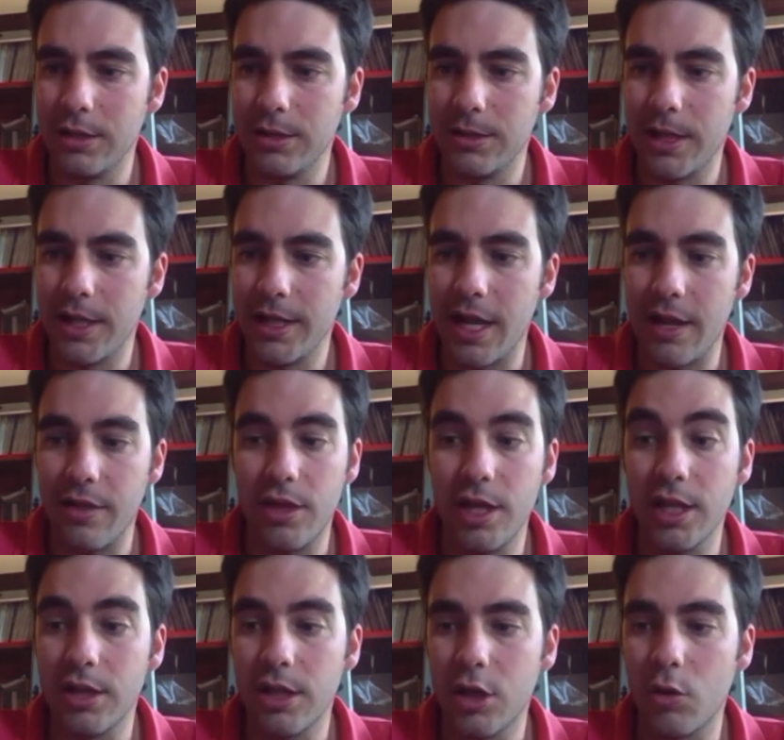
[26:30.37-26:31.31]
And I think
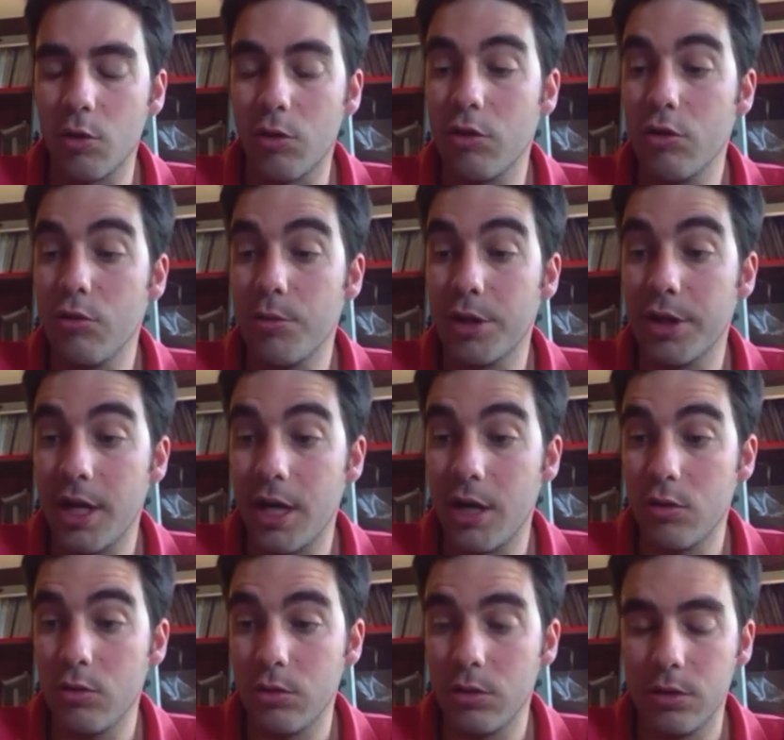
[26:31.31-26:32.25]
the consumer
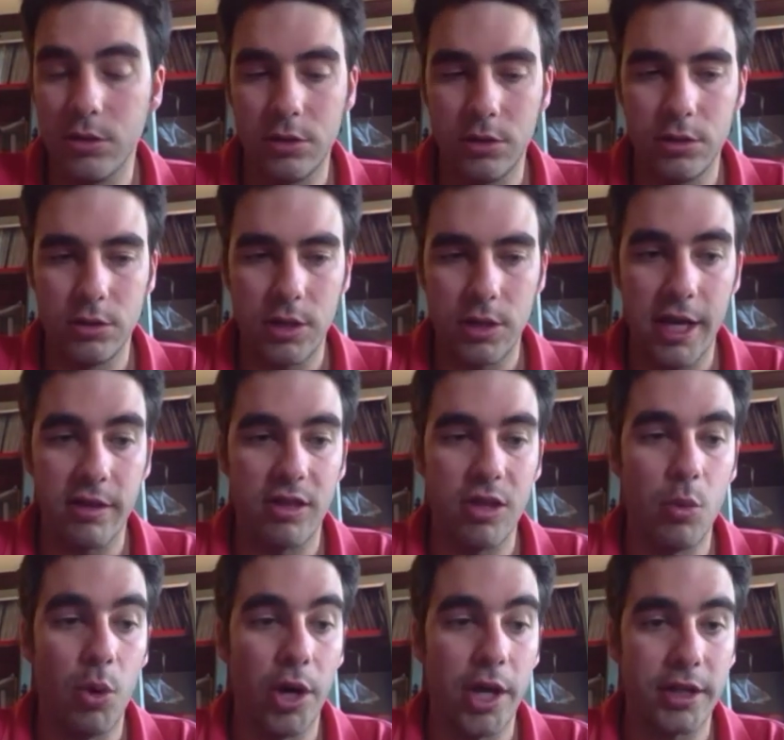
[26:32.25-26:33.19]
now, as they
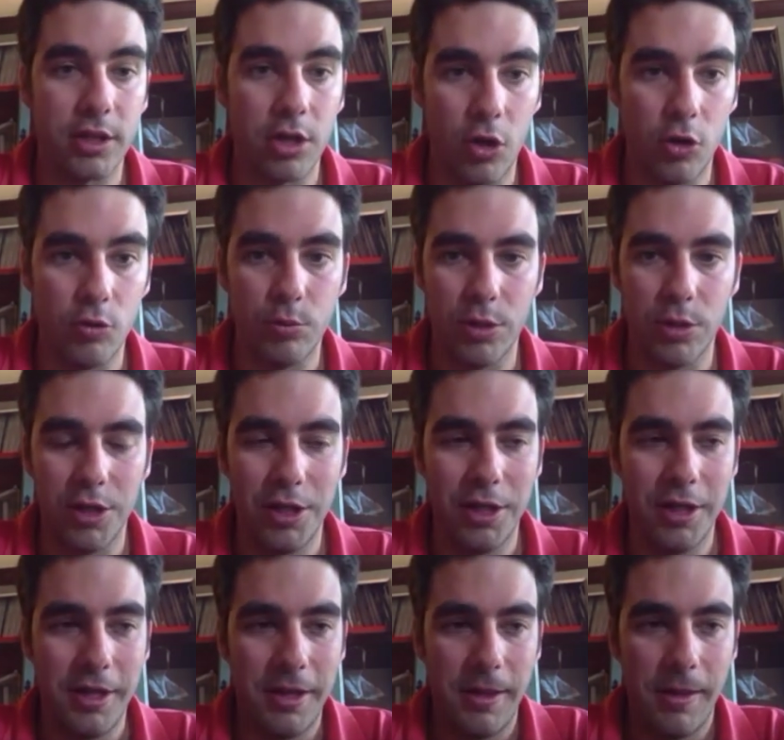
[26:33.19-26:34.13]
were at home,
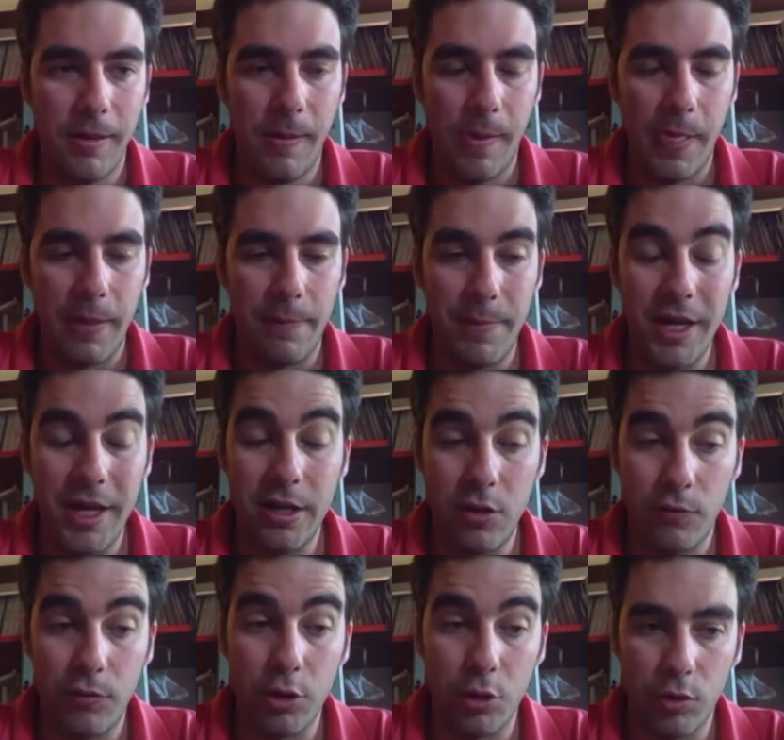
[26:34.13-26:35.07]
many of
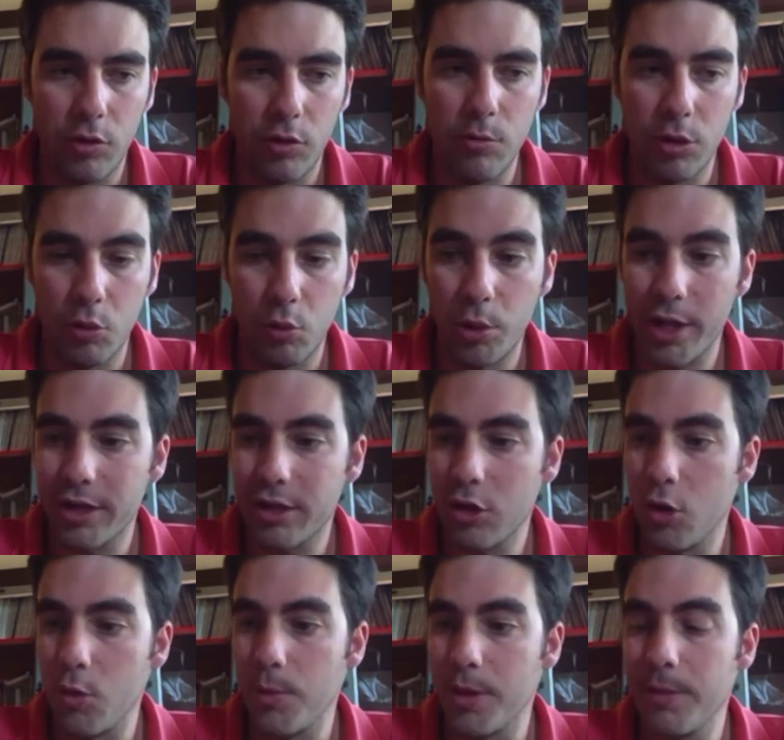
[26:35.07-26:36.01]
the consumers were at
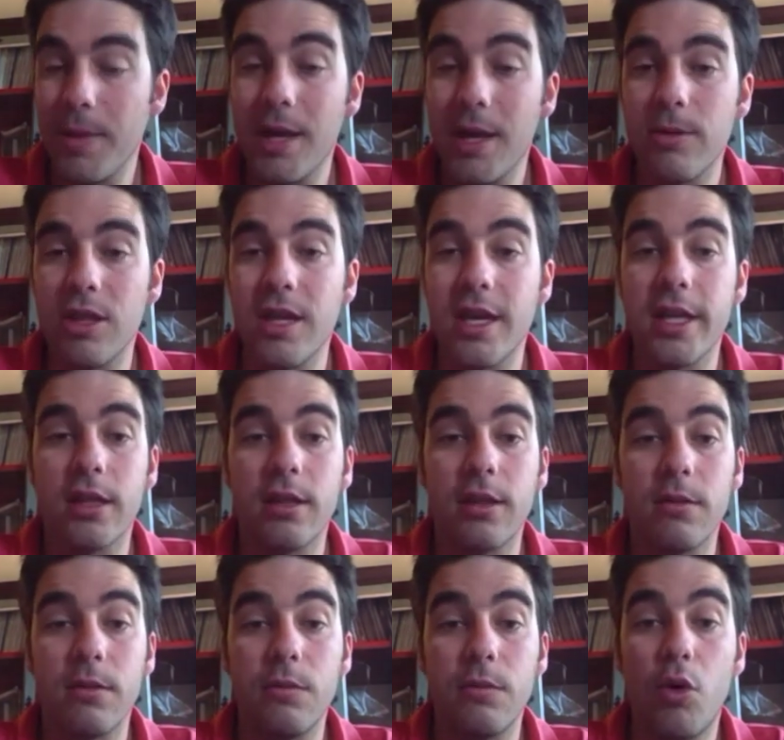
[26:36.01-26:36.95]
home, and maybe they had
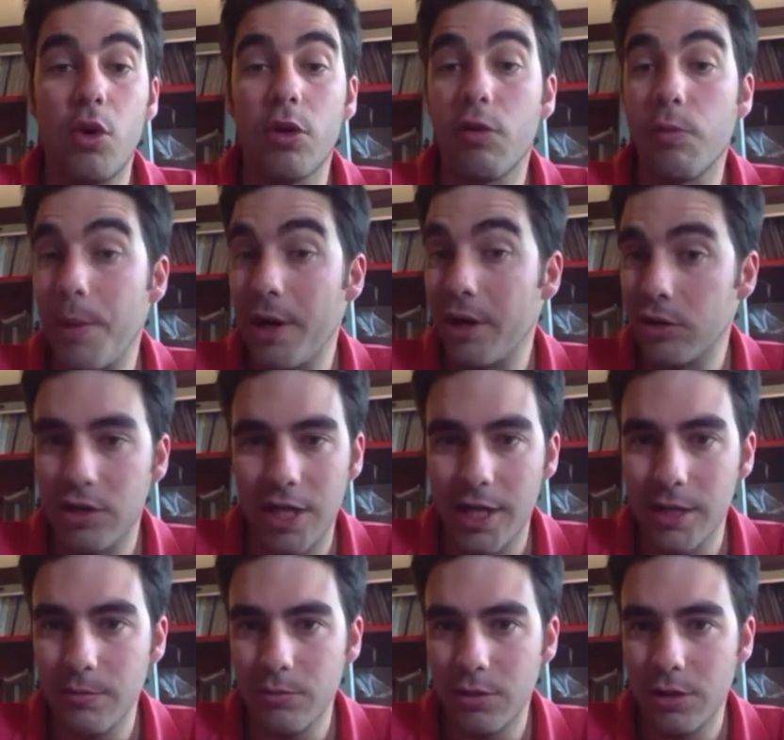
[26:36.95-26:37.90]
more spare
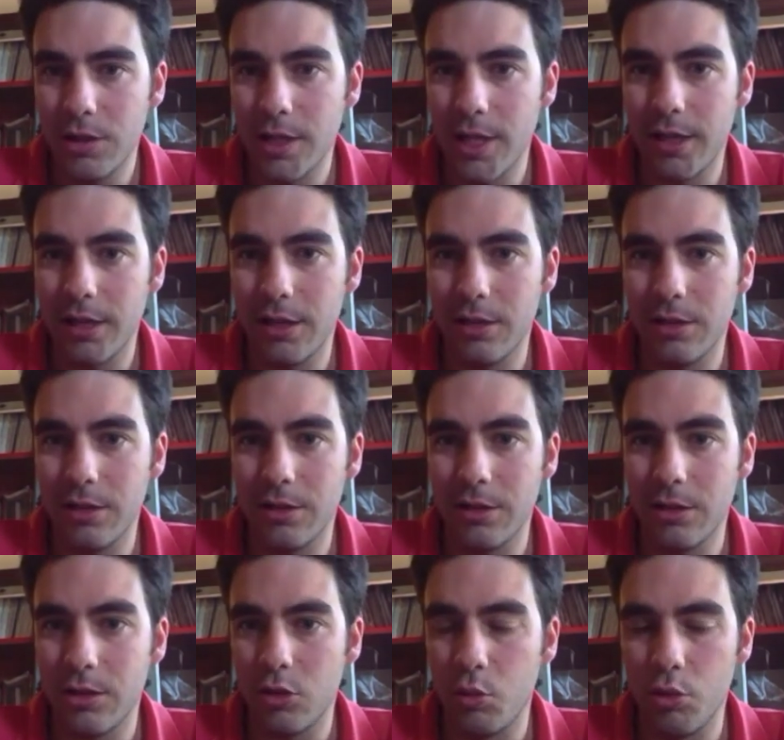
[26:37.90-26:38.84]
time, and
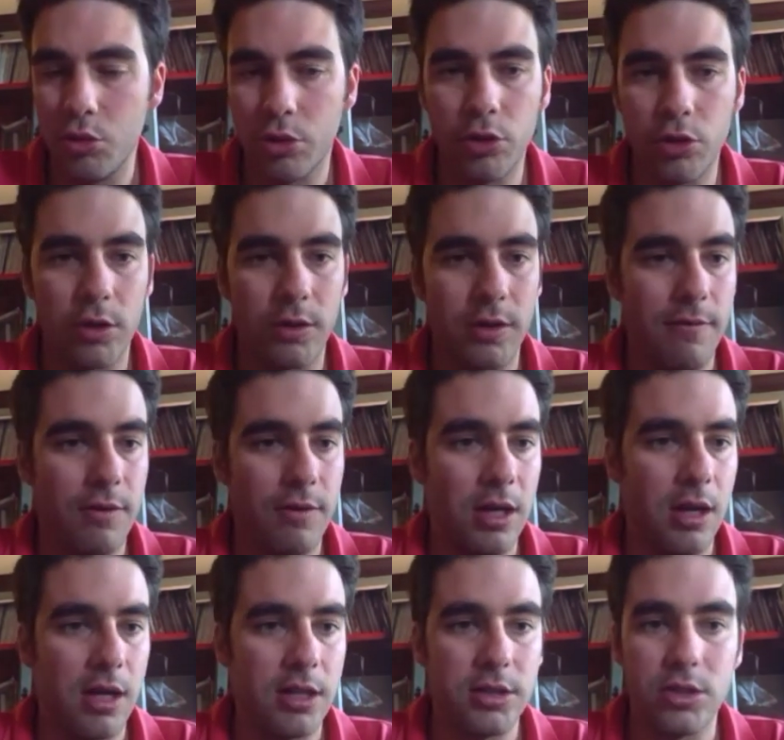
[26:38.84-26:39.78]
we were not having
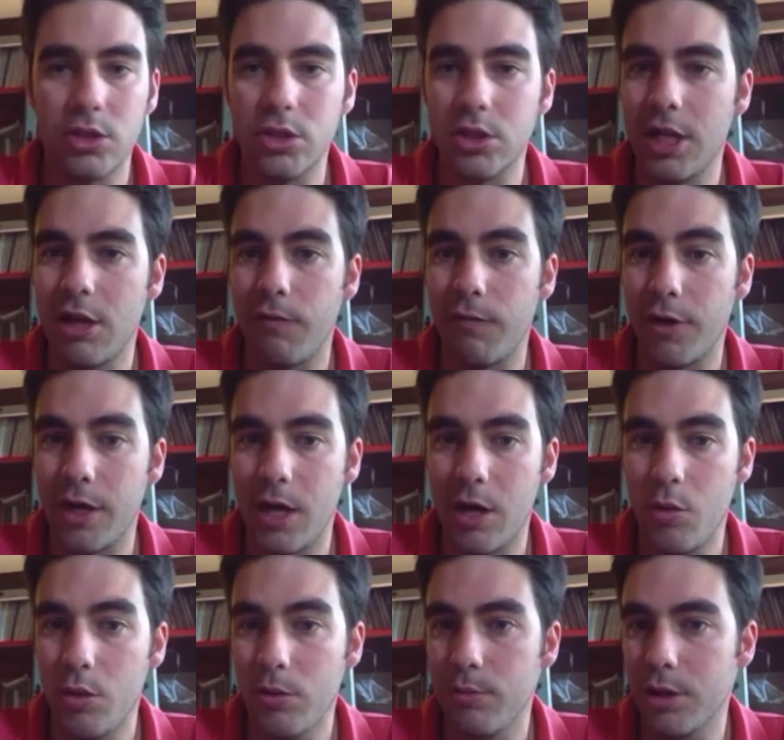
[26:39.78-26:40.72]
lunch in half an
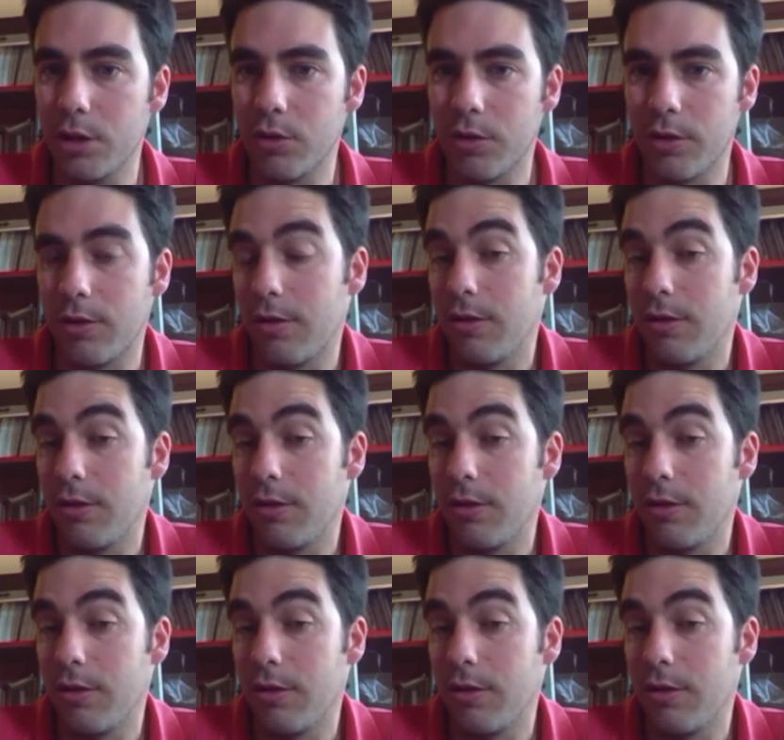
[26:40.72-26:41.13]
hour because